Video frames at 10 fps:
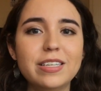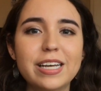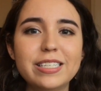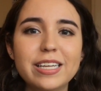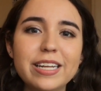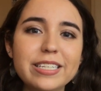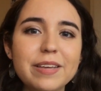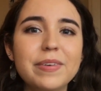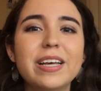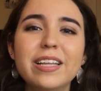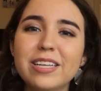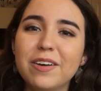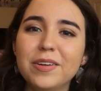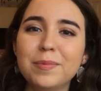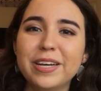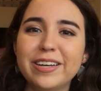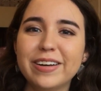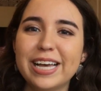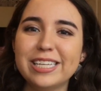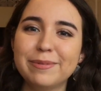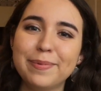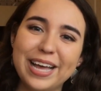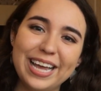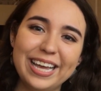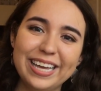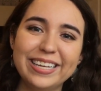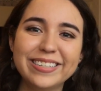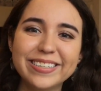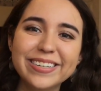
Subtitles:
see you guys next time. Tama bayo, guys. Bye.